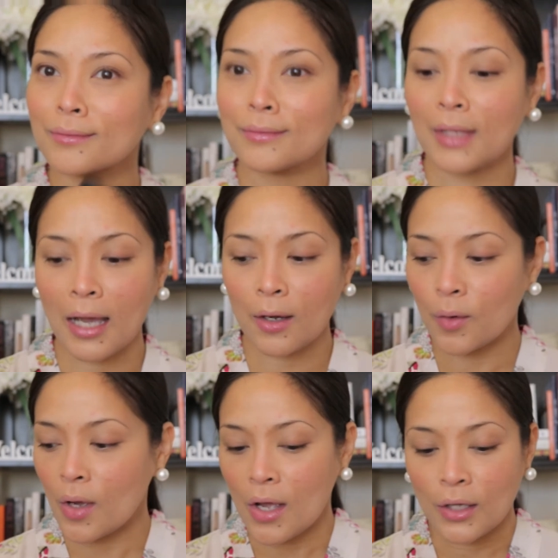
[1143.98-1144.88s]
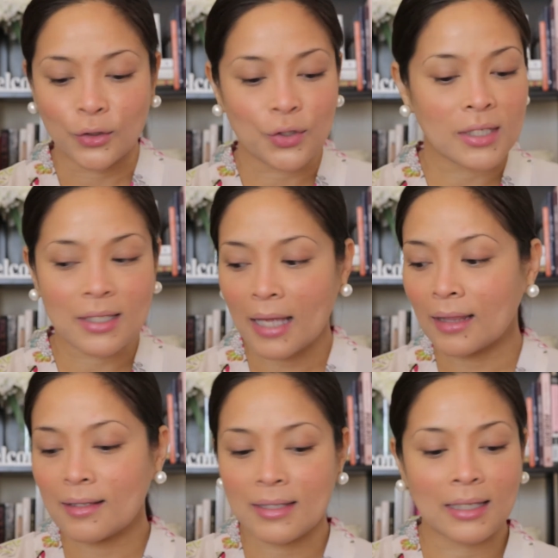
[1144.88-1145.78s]
Now, to set
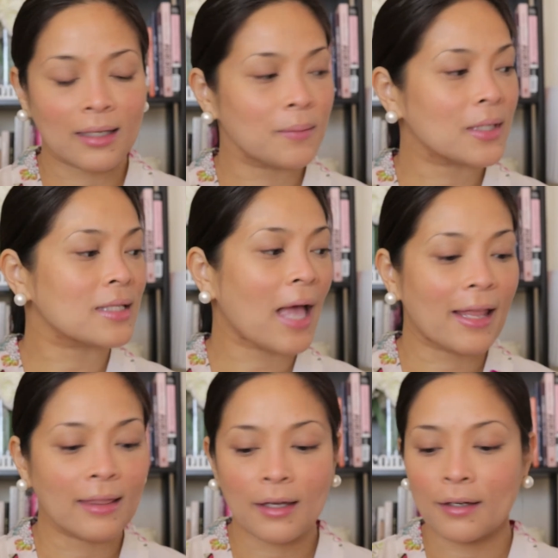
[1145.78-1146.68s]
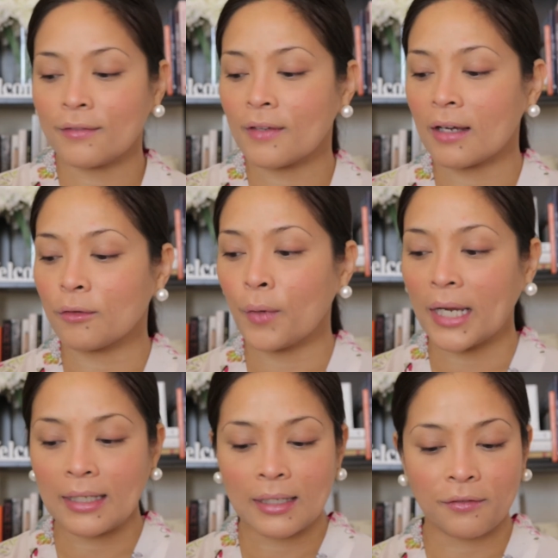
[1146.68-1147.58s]
the skin, because I love a
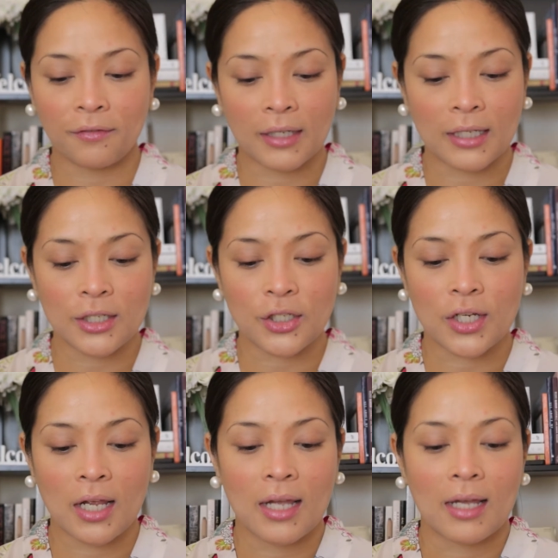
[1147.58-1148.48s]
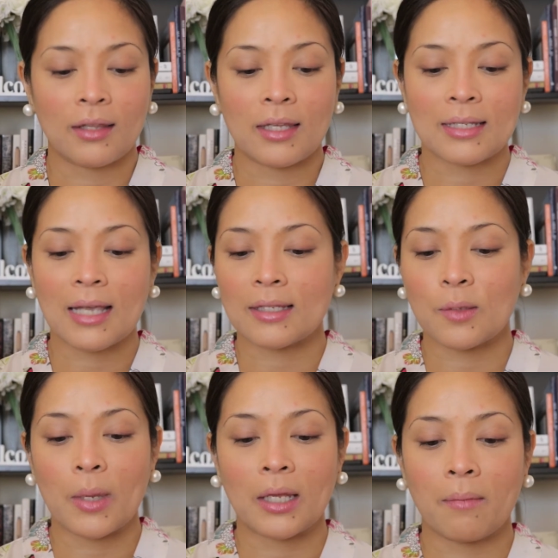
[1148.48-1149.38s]
radiant finish, this has
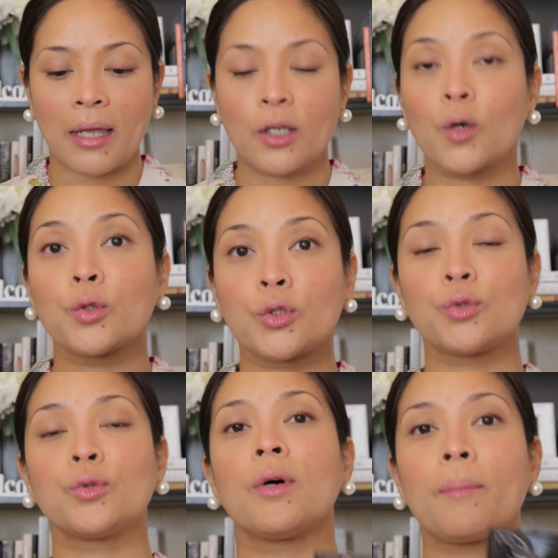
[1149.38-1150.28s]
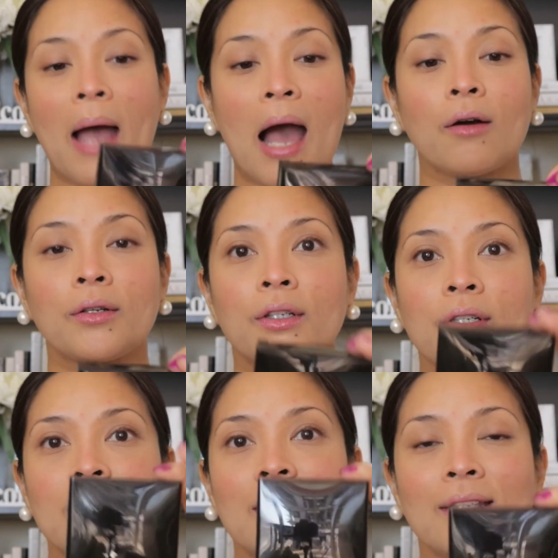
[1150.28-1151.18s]
been my go-to powder
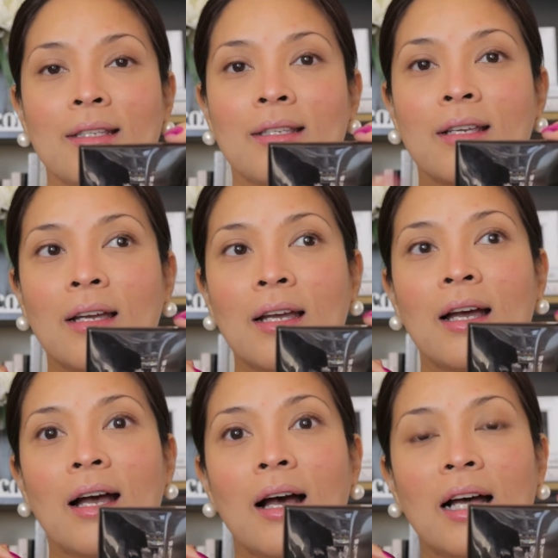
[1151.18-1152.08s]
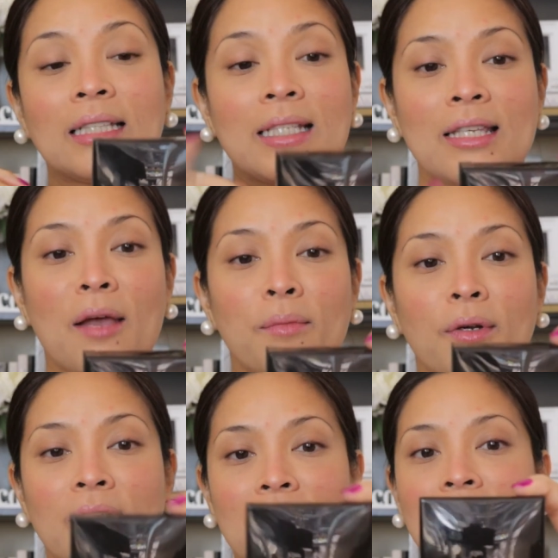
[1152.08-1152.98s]
since December.
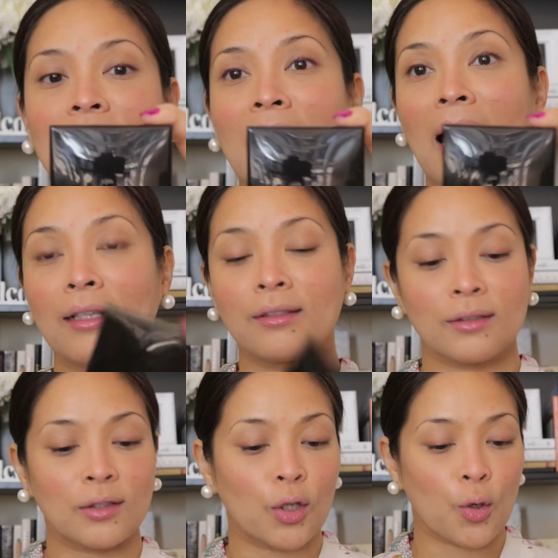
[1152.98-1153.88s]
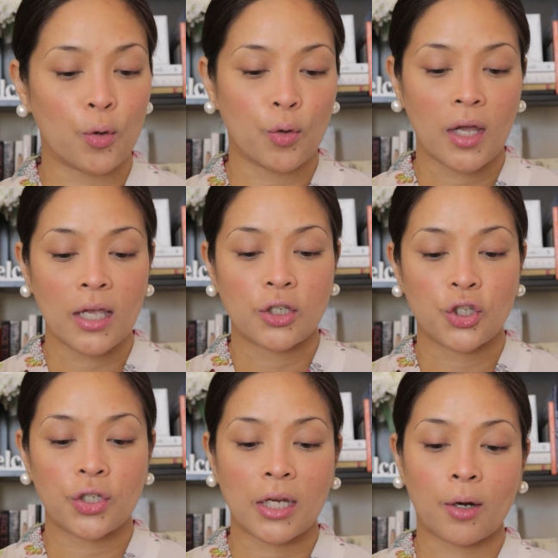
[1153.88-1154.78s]
This is the Candle Glow
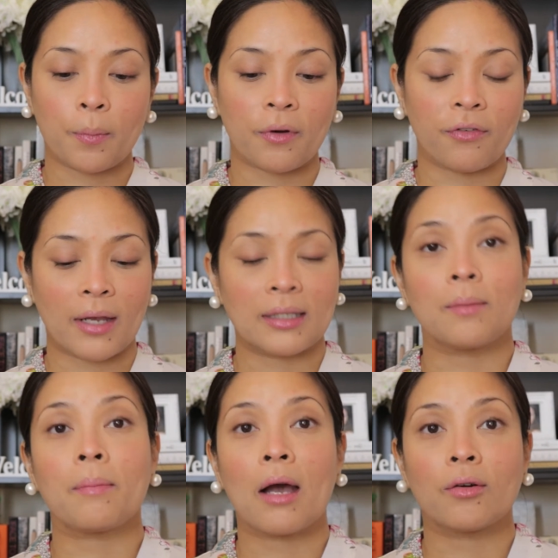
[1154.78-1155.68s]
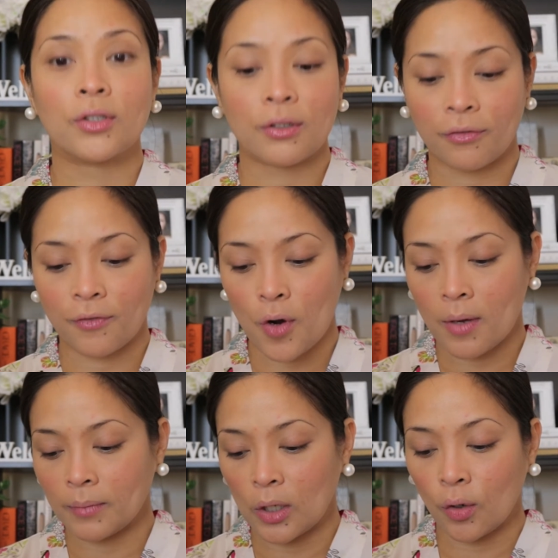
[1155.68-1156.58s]
Sheer Perfecting Powder from
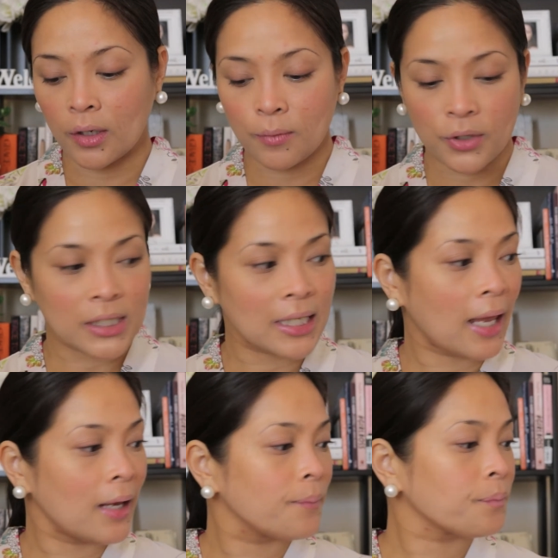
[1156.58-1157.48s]
Laura Mercier.